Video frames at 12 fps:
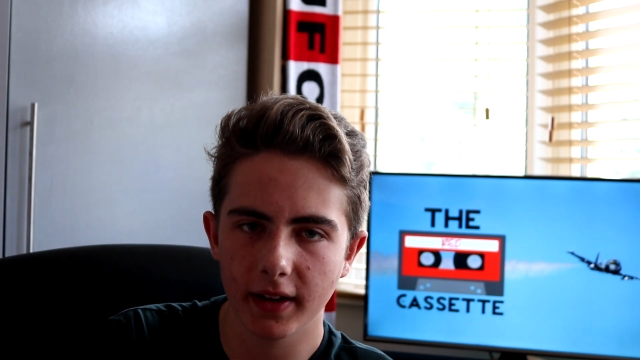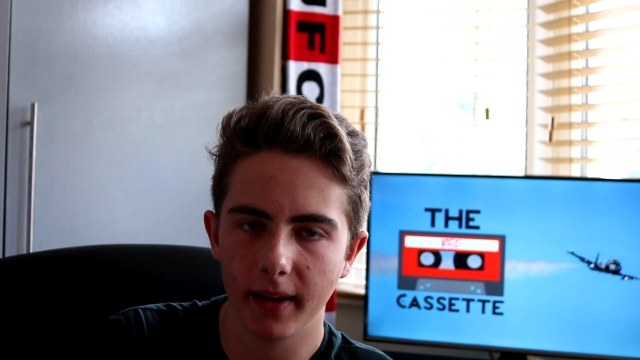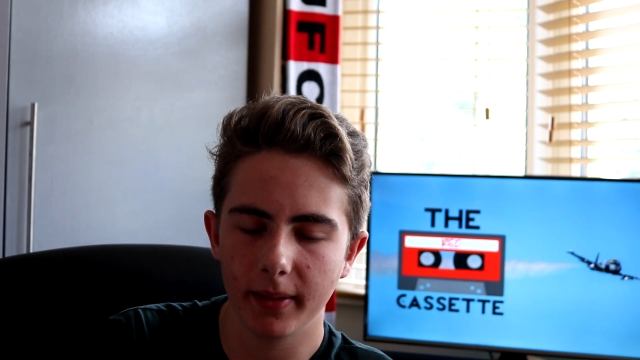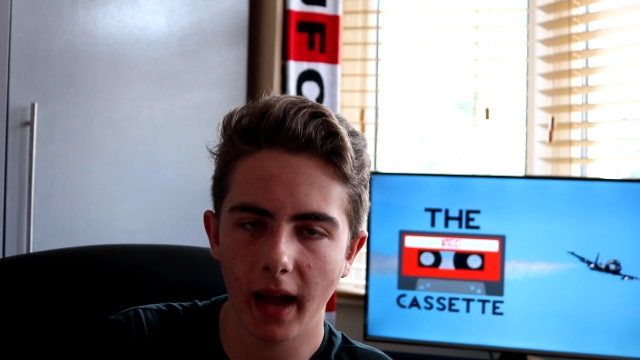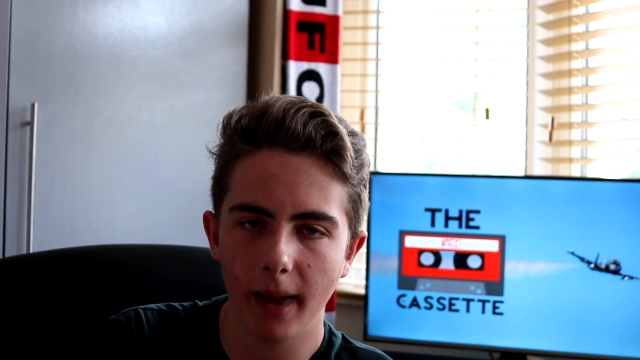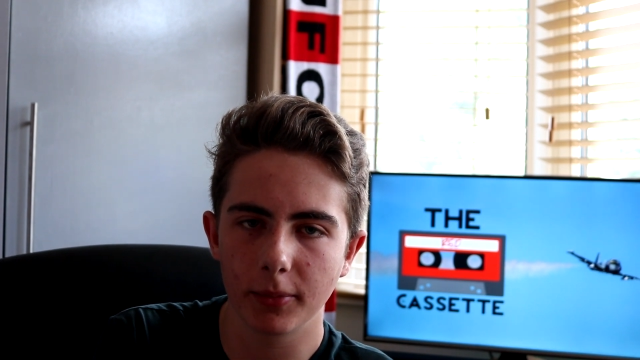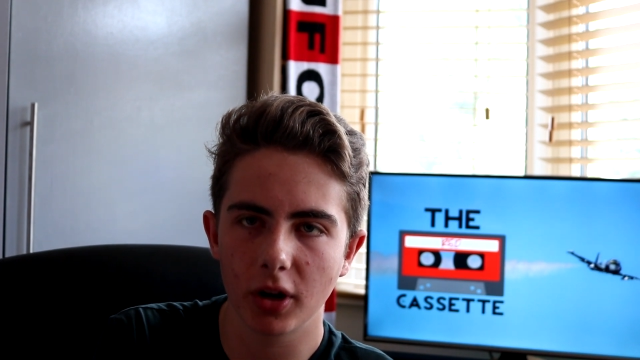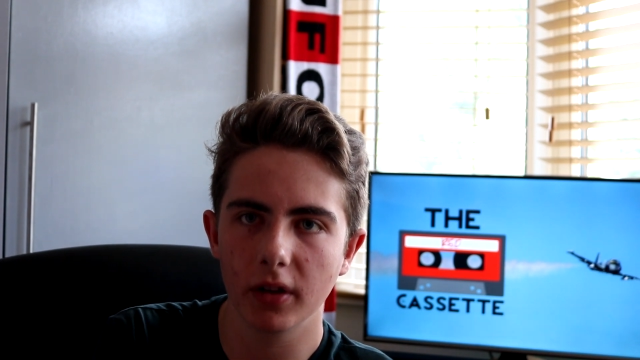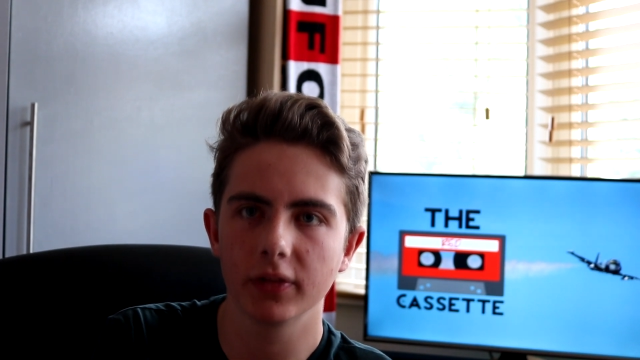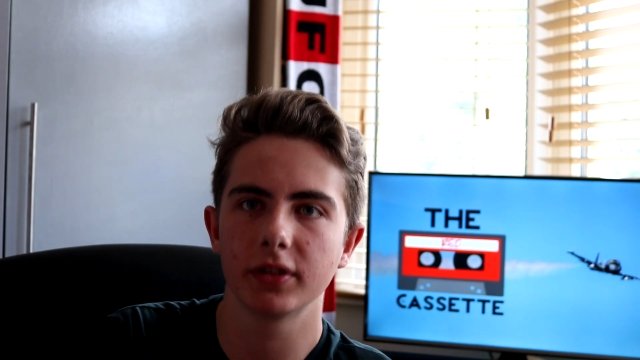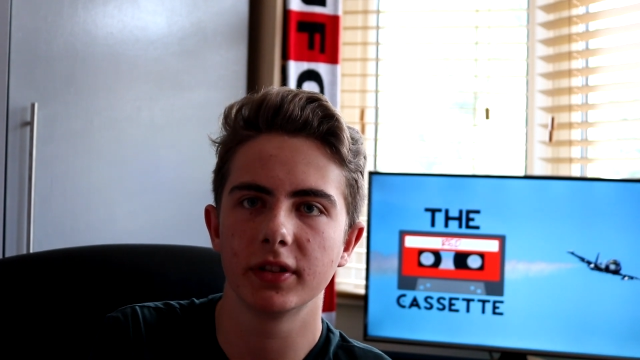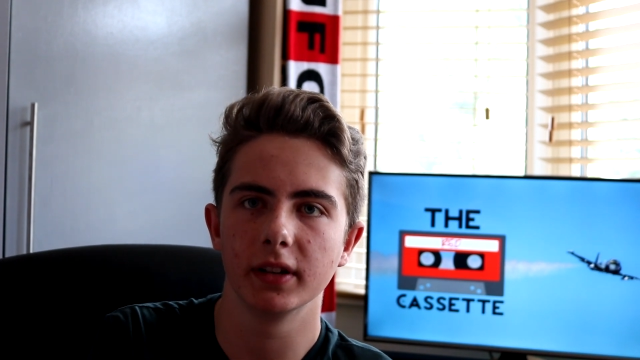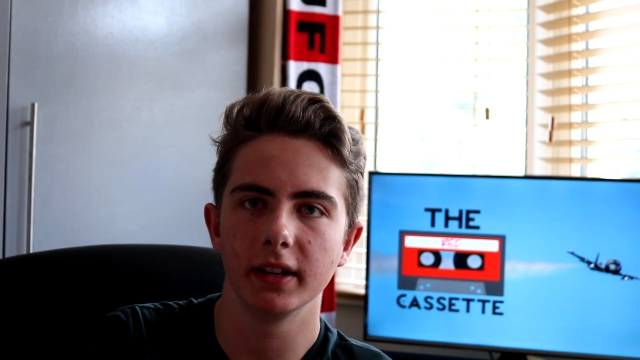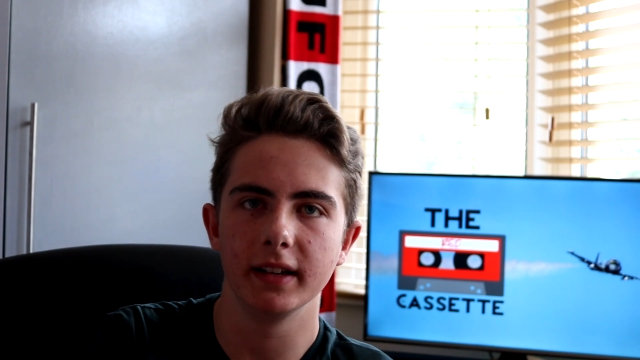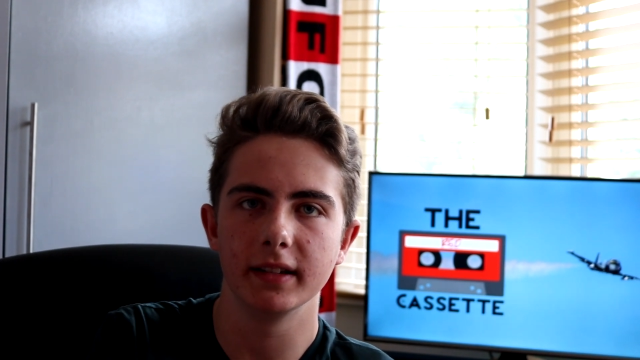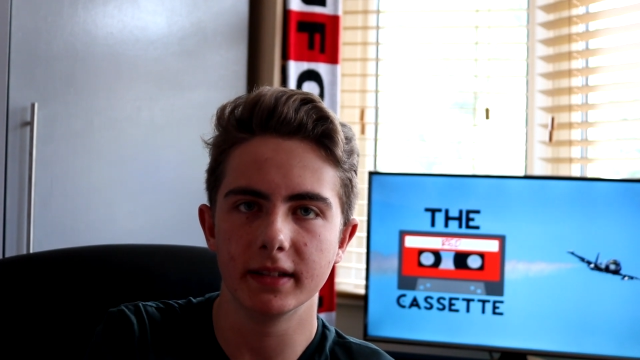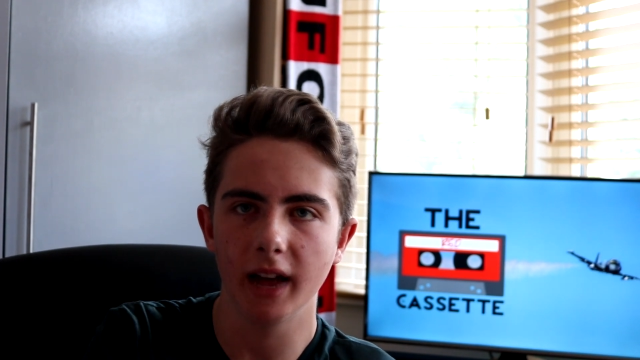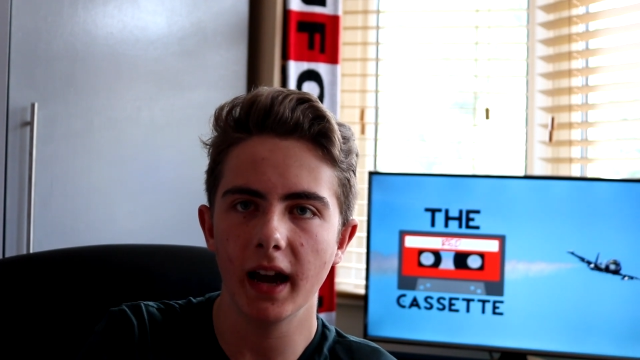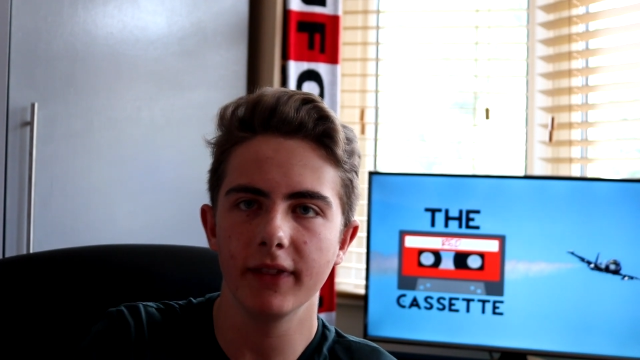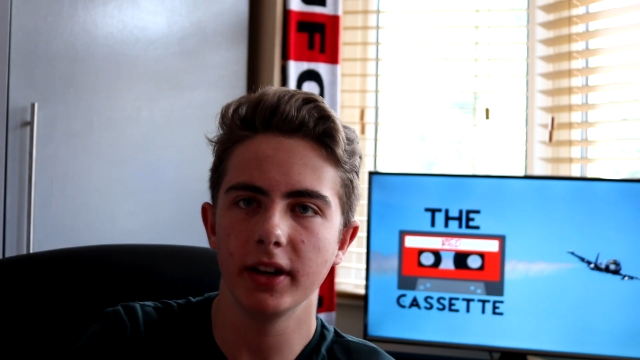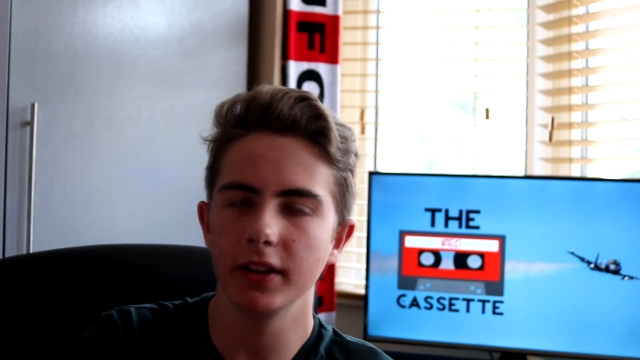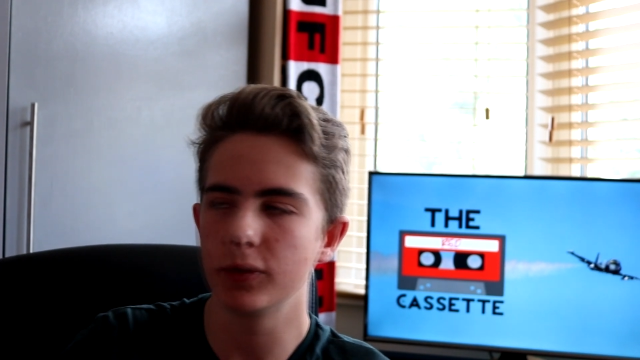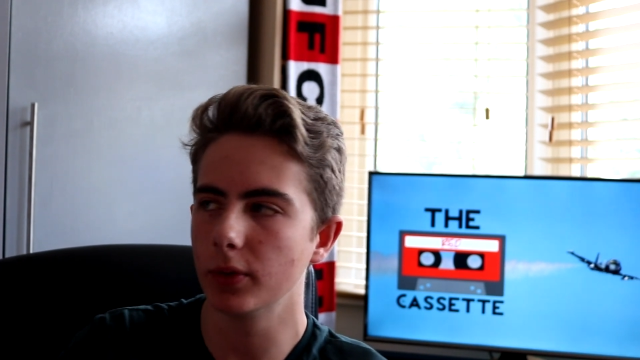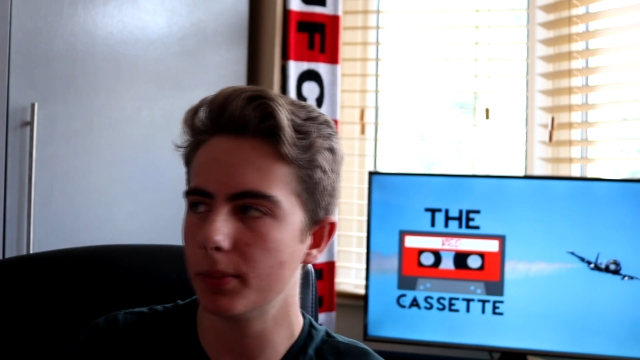I'm constantly diving
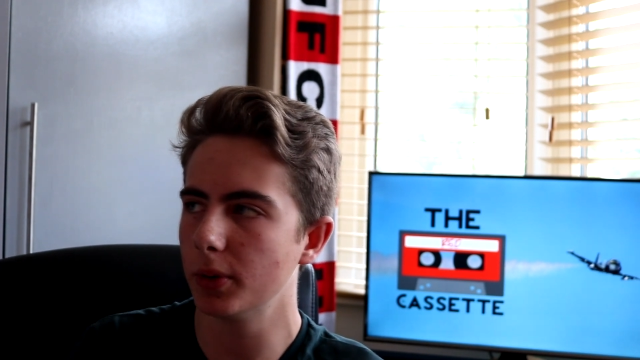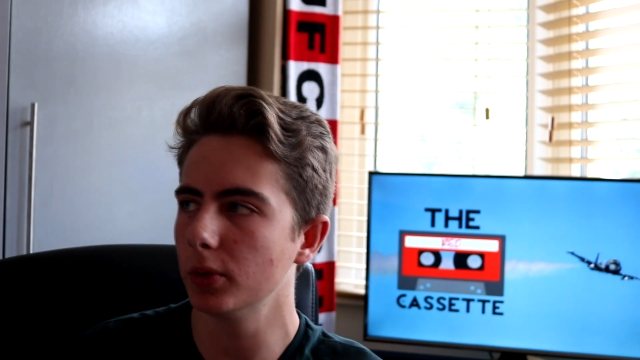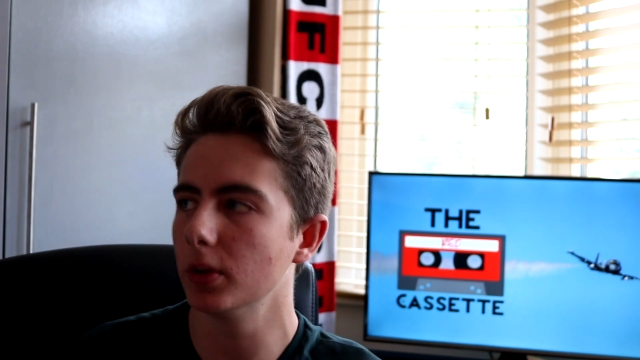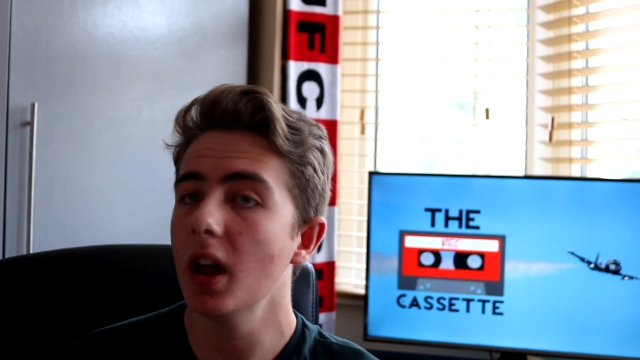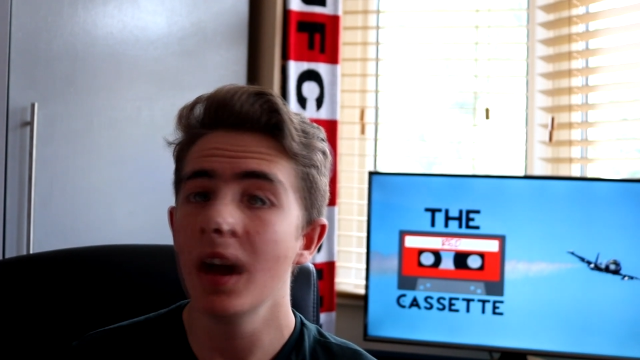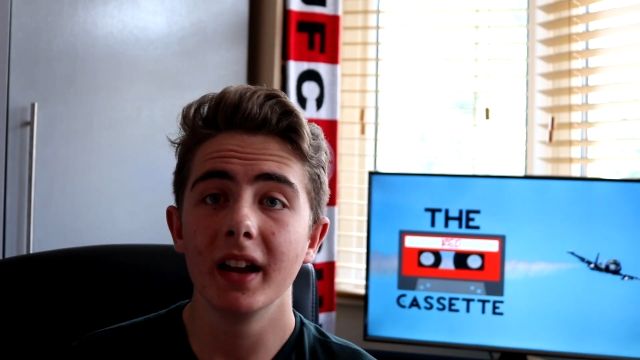into a pool,